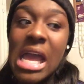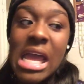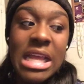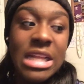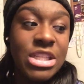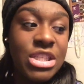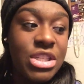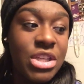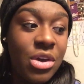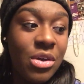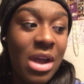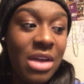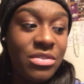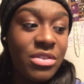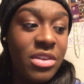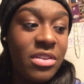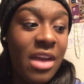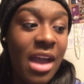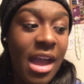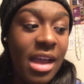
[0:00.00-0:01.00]
And so
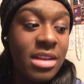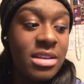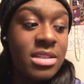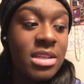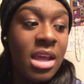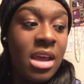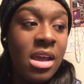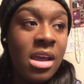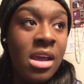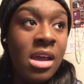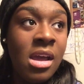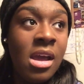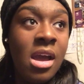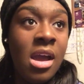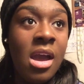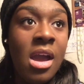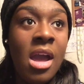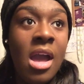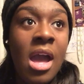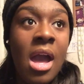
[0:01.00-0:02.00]
after that,
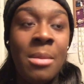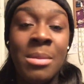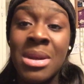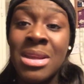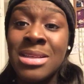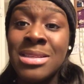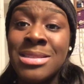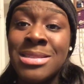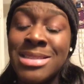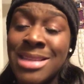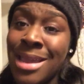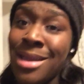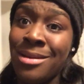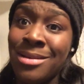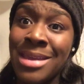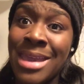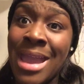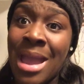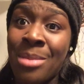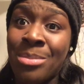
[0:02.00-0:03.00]
I'm gonna stay
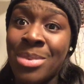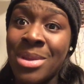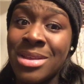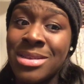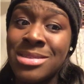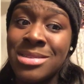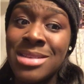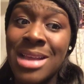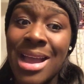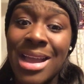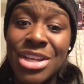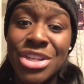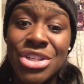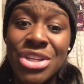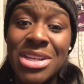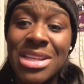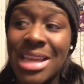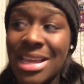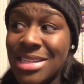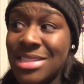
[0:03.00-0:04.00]
on campus. I
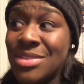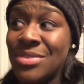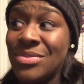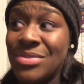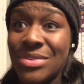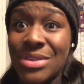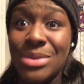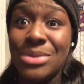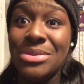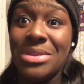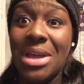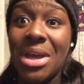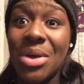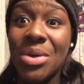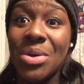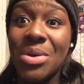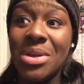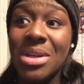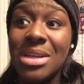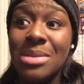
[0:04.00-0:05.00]
should get some food
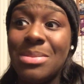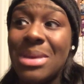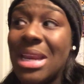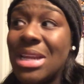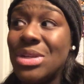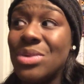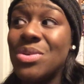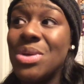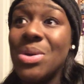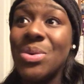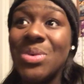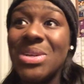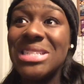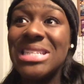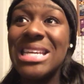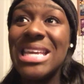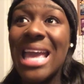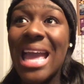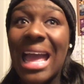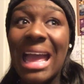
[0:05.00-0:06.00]
though, but I don't know what
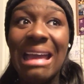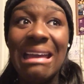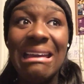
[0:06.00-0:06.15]
to get.